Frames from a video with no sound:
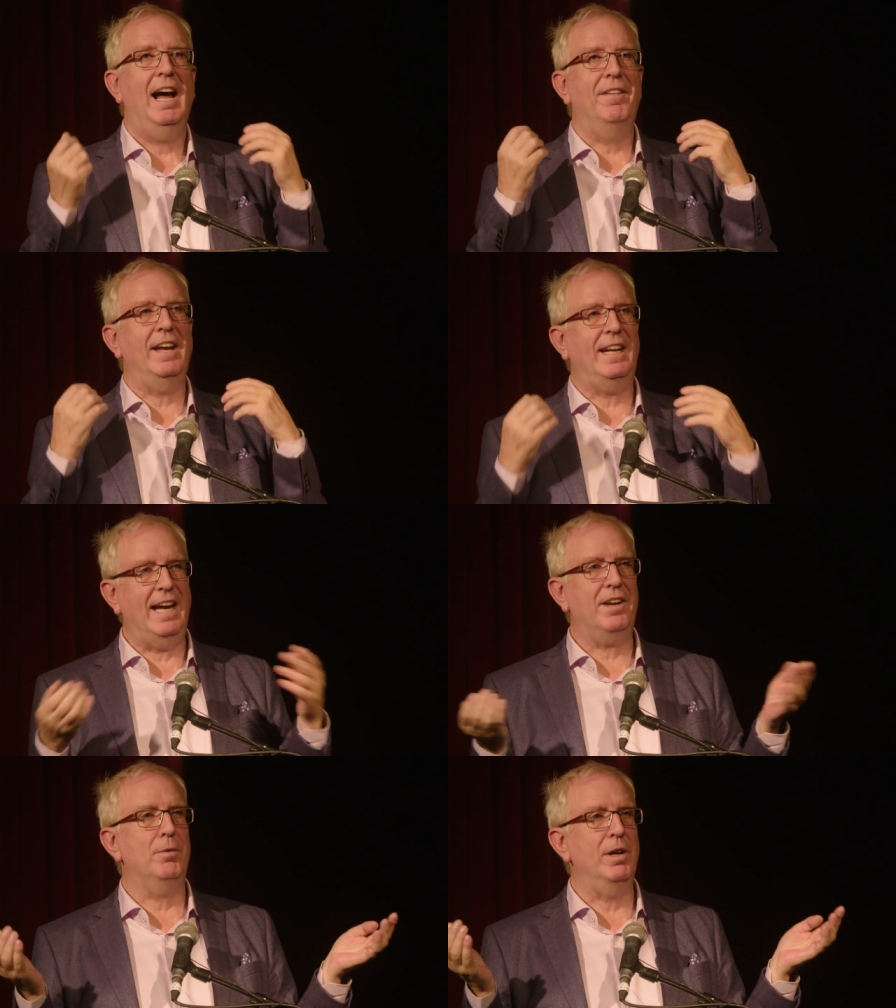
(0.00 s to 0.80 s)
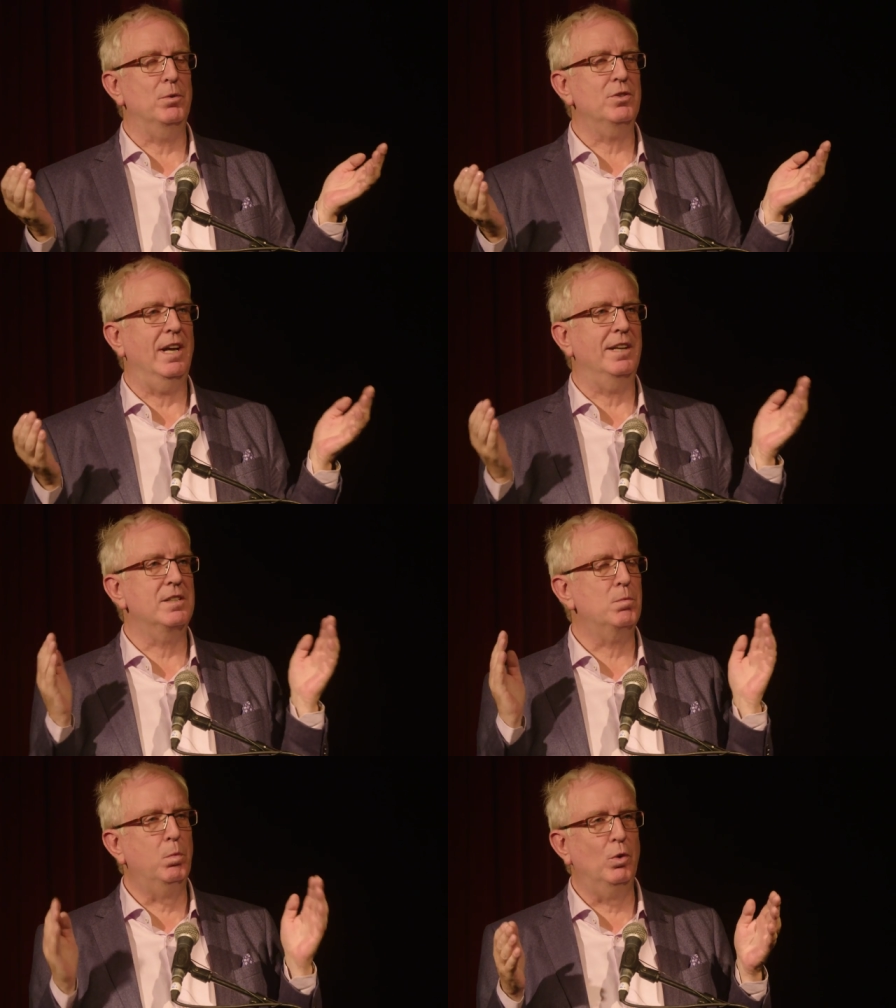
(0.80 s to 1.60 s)
and they get her out, and
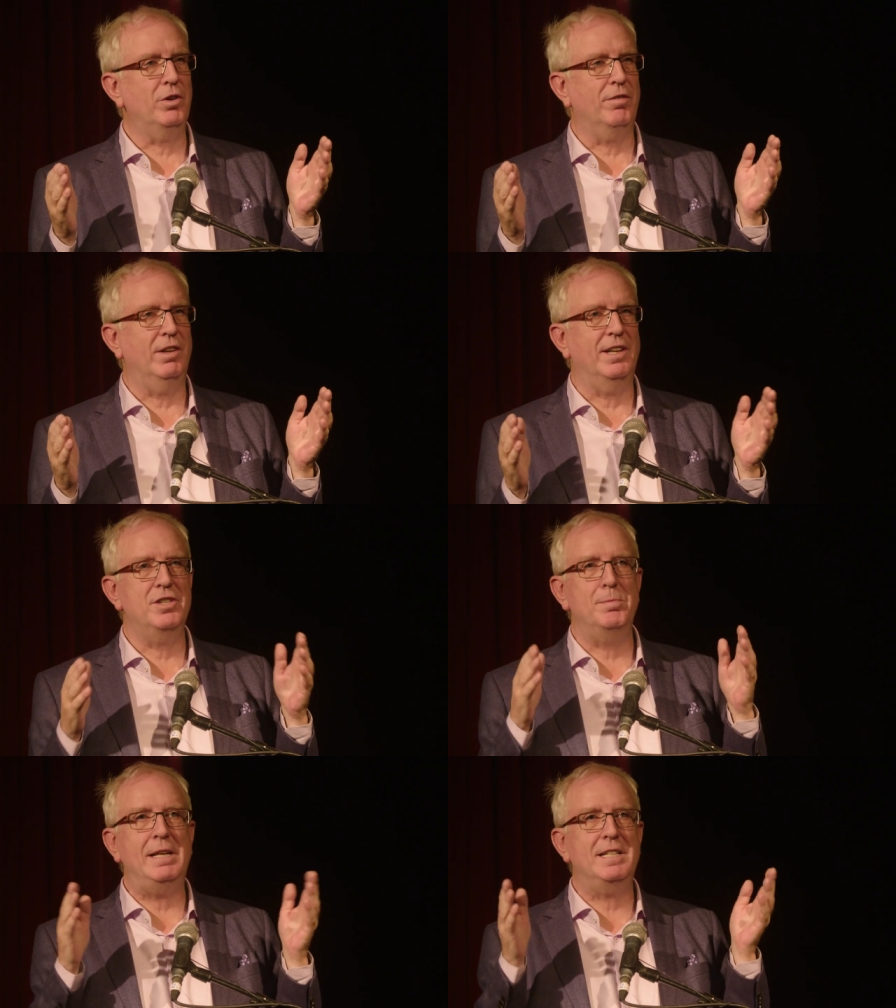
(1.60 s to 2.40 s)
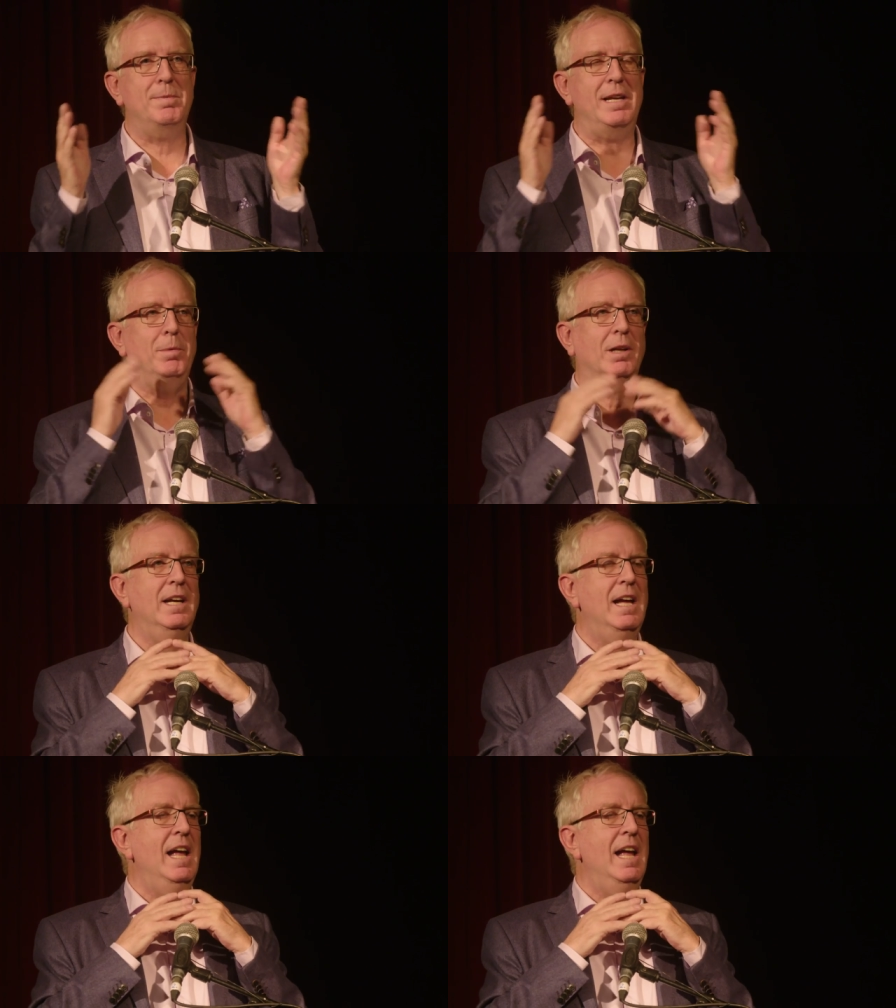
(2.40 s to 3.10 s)
it's wonderful, and she meets people.